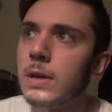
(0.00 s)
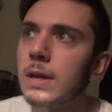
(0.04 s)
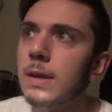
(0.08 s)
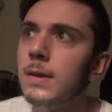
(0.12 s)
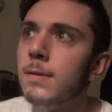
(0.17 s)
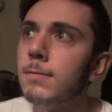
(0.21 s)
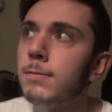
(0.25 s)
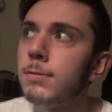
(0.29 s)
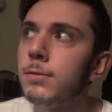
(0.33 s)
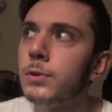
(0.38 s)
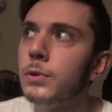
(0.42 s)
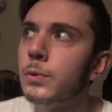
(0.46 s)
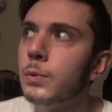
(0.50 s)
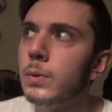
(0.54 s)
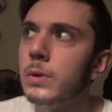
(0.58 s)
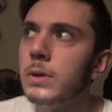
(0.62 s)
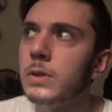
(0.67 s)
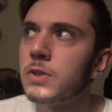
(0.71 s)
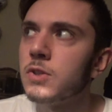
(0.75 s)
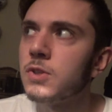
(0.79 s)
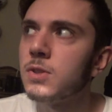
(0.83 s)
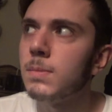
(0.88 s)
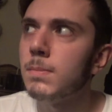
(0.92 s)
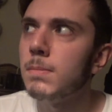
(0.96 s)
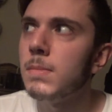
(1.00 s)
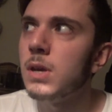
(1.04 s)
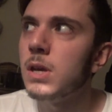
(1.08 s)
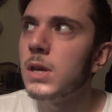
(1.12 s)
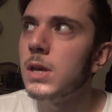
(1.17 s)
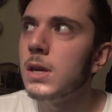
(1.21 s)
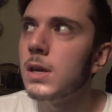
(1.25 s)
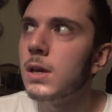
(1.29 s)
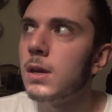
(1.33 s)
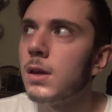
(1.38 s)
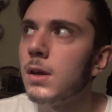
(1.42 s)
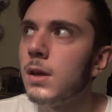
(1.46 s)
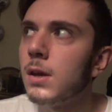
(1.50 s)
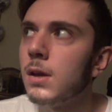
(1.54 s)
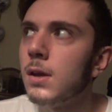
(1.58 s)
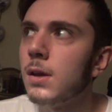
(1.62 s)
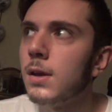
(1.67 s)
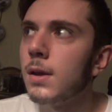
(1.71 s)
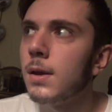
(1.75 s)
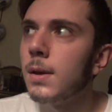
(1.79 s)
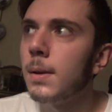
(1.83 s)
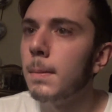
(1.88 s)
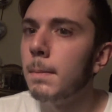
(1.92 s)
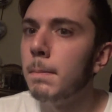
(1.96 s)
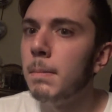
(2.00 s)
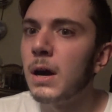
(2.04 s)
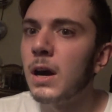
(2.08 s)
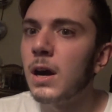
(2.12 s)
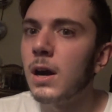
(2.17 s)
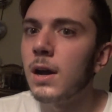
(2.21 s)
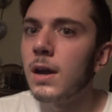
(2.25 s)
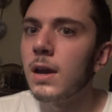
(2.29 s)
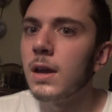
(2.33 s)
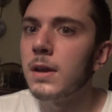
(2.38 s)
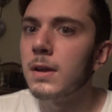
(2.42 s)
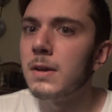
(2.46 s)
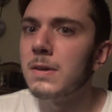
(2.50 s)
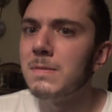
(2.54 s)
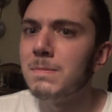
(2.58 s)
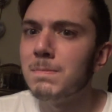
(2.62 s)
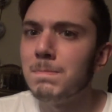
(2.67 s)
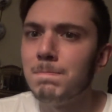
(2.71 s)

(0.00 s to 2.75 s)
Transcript: influenced me by